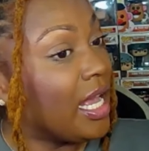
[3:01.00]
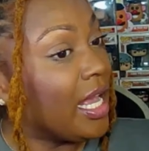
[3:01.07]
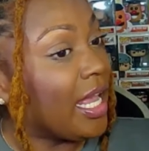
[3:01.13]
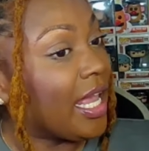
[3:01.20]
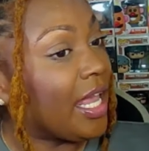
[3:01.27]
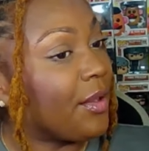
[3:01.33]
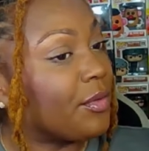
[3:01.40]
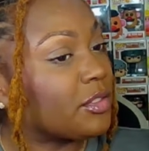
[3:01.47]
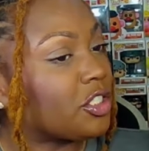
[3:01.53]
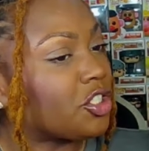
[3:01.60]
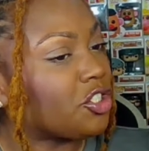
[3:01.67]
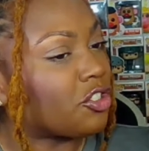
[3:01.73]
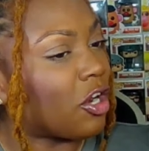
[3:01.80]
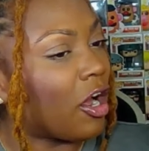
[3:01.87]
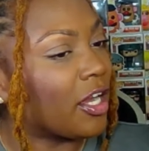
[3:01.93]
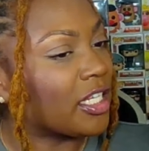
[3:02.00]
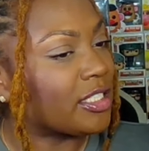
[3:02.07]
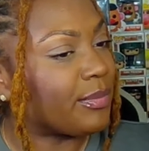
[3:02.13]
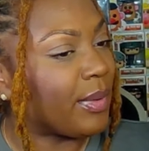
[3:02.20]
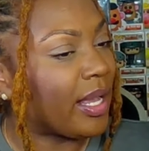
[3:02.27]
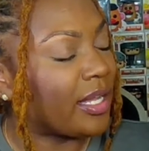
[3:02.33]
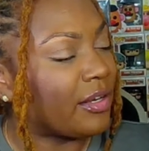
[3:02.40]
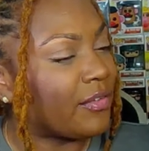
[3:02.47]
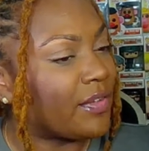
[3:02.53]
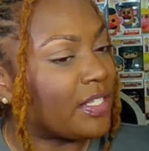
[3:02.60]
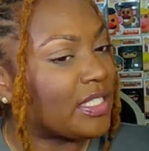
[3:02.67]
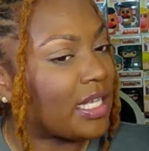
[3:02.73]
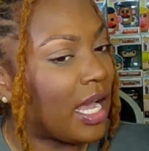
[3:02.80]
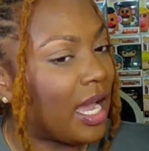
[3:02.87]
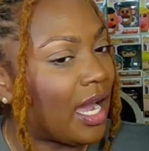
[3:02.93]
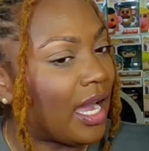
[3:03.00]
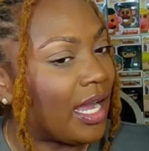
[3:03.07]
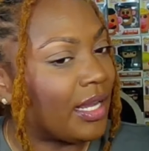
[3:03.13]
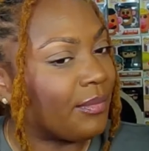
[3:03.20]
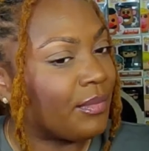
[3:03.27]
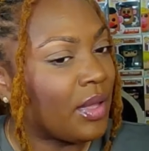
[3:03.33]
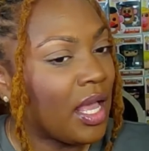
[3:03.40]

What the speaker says: He was the strongest man of his time.